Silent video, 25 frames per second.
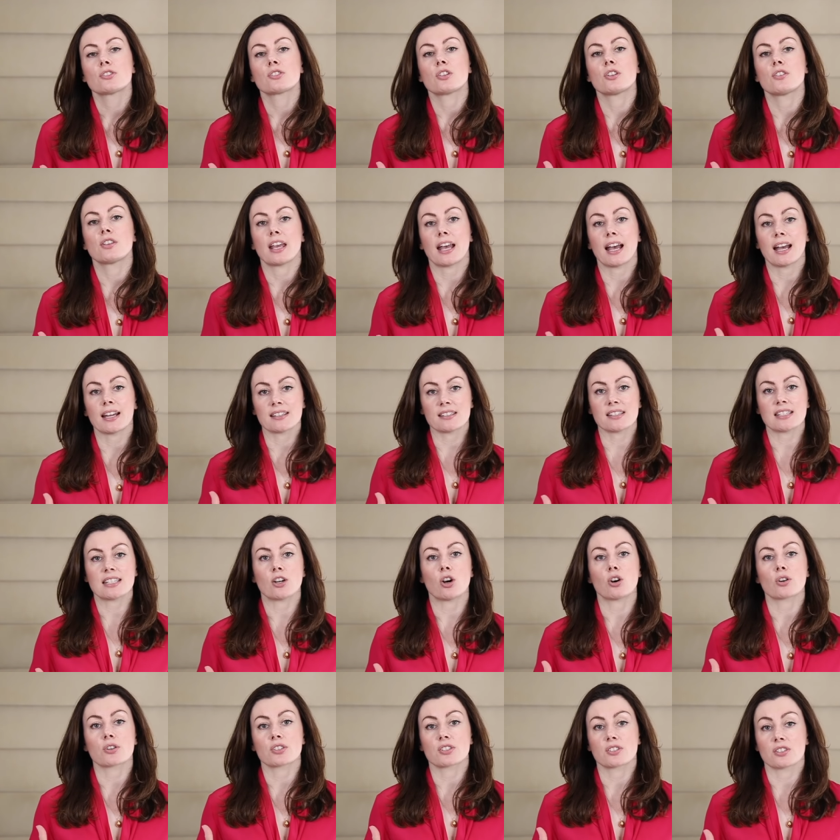to the
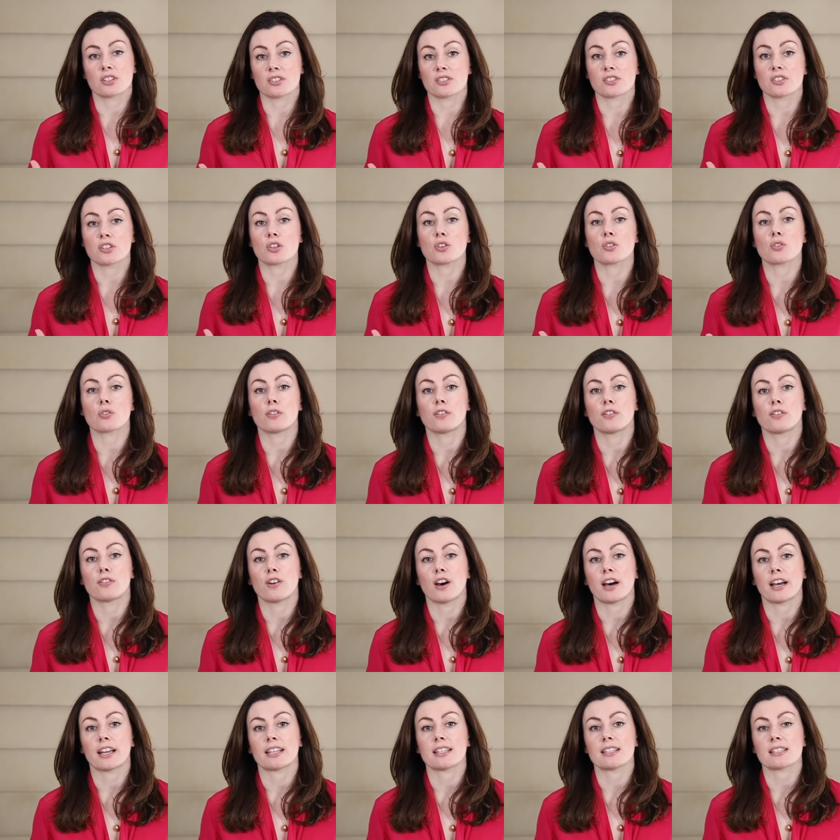antioxidants that you'll
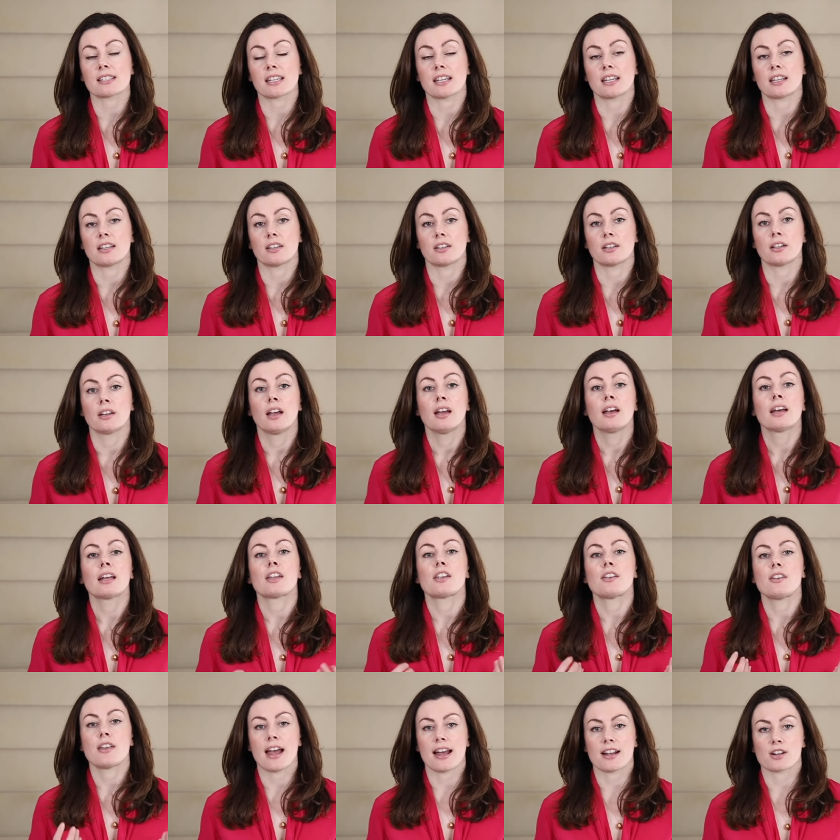find in
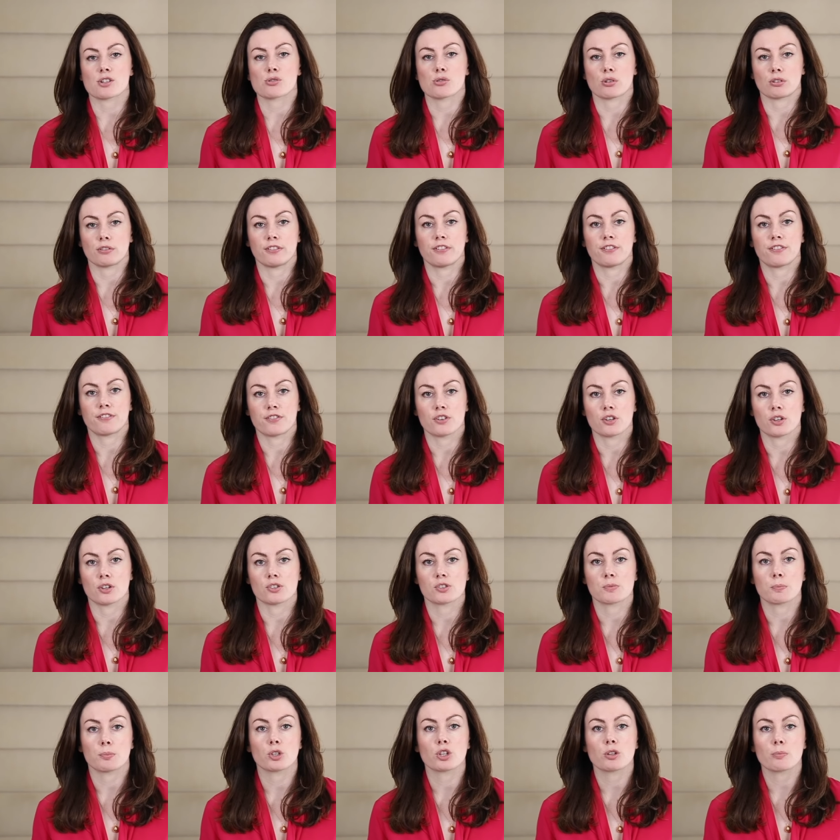natural
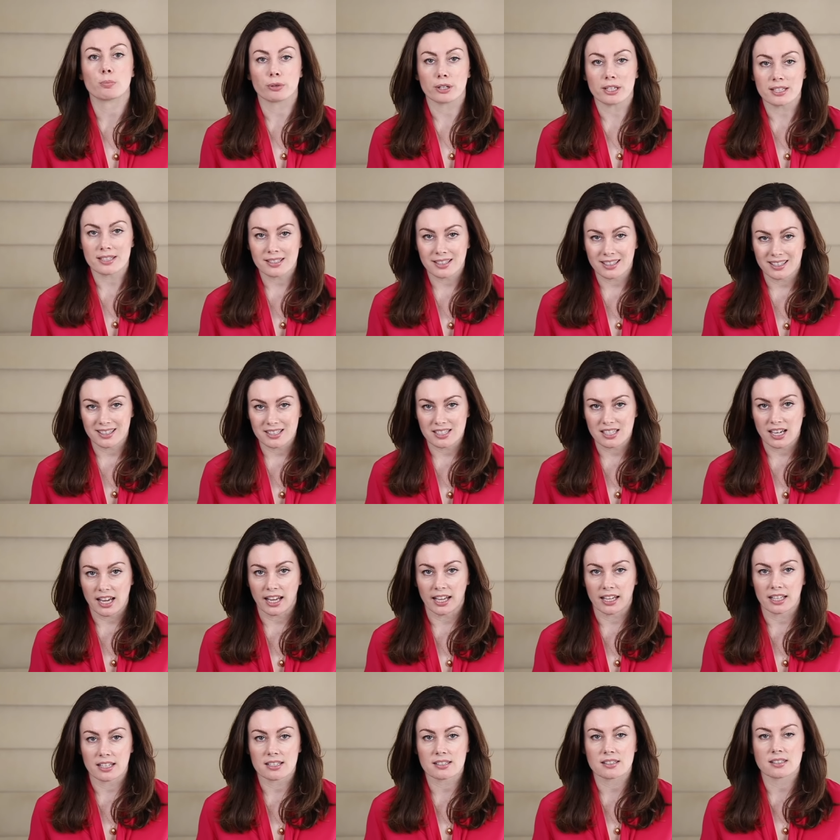foods. Blueberries
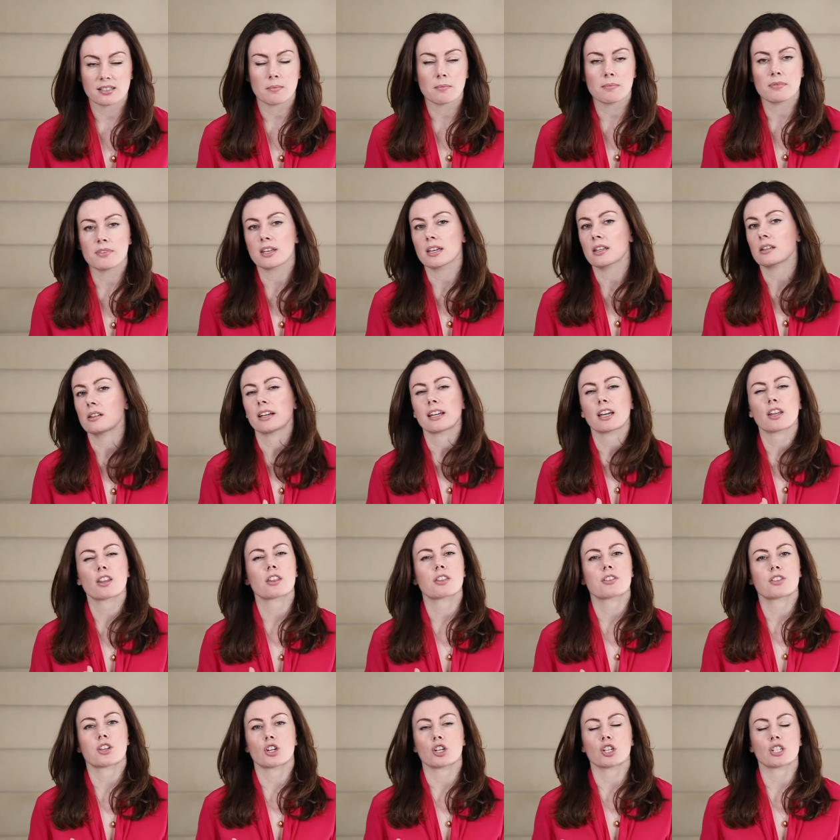contain something like
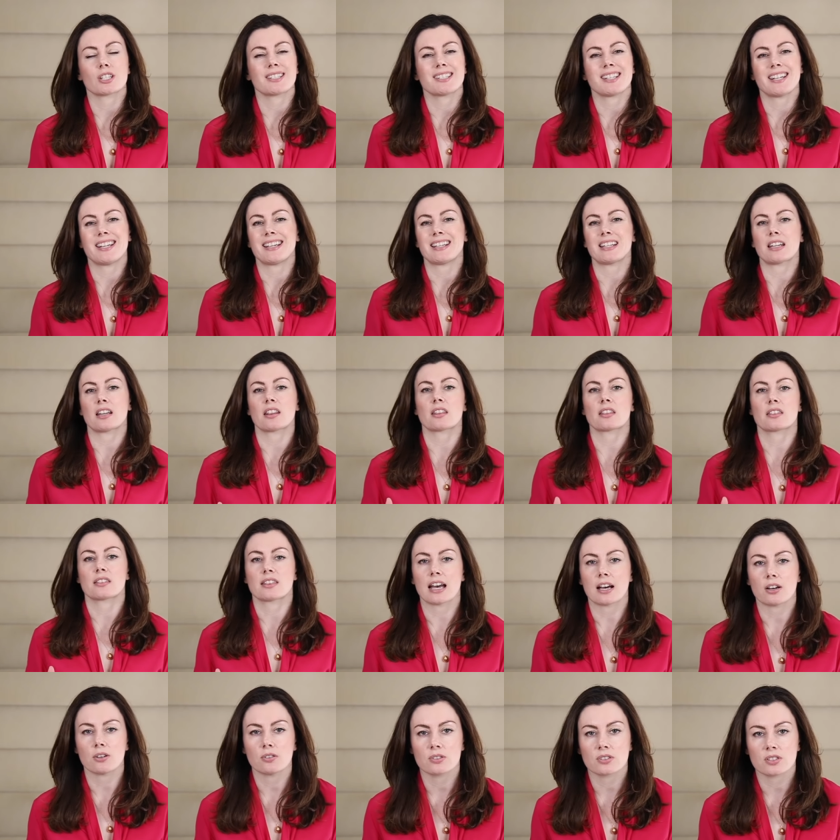
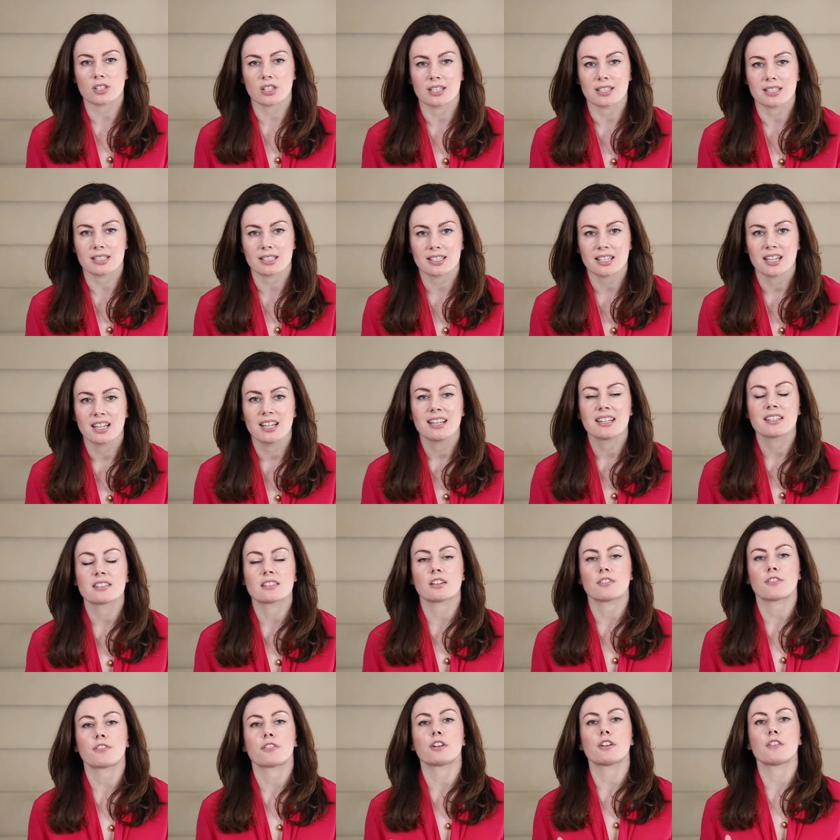13,000
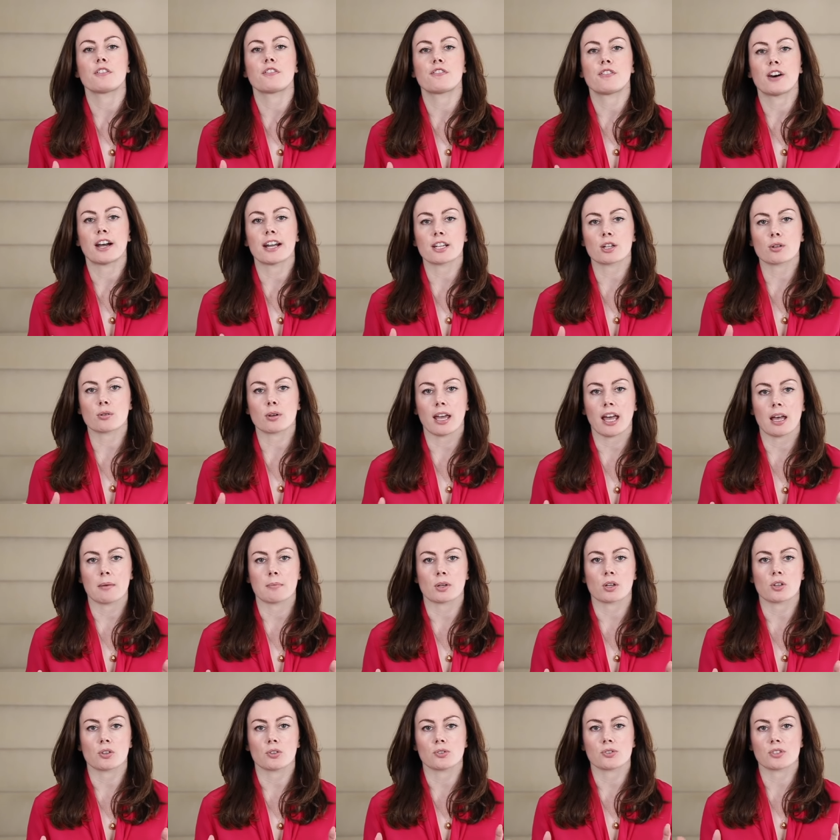different
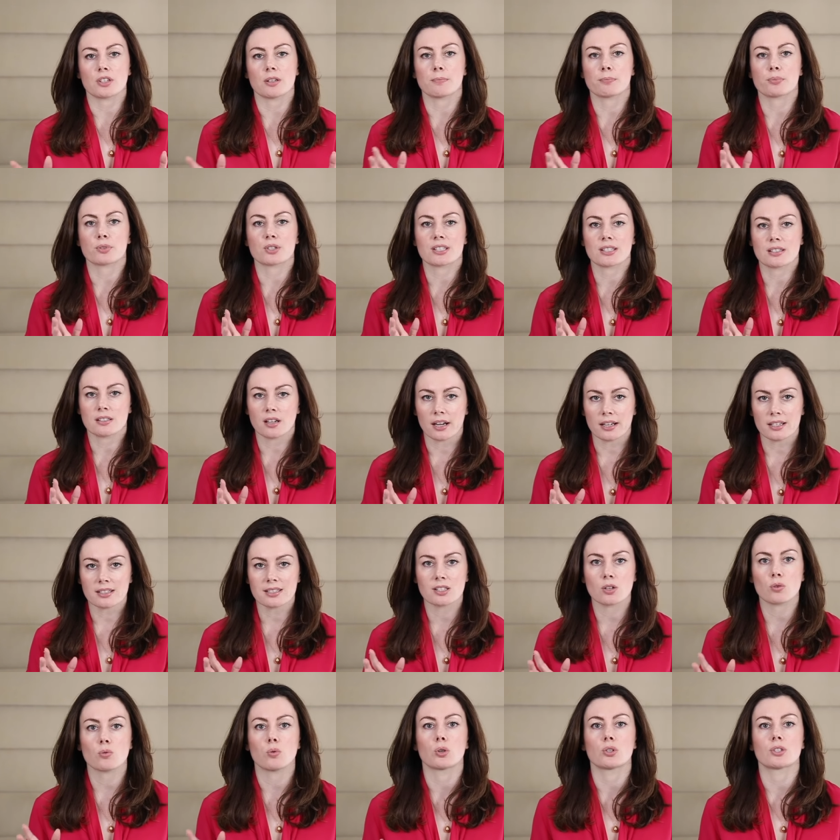phytochemicals in
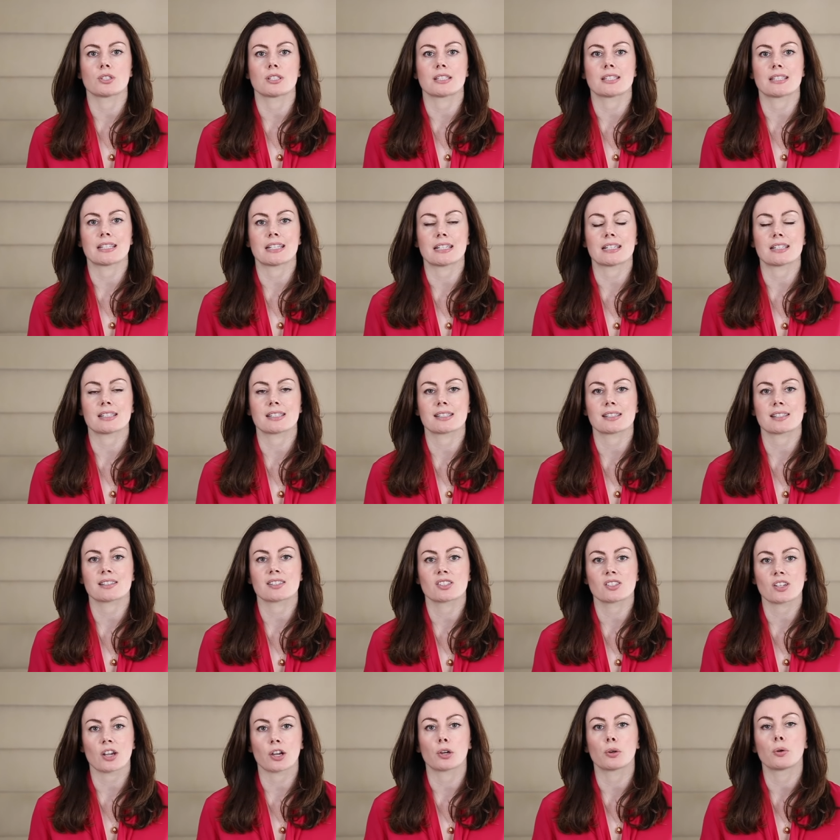precise quantities.
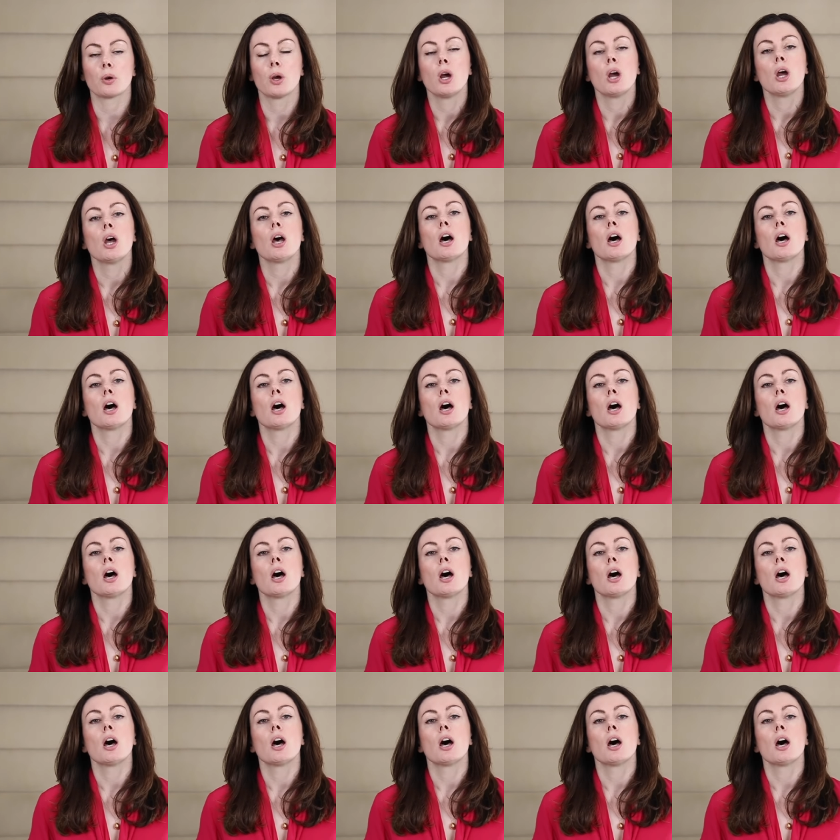So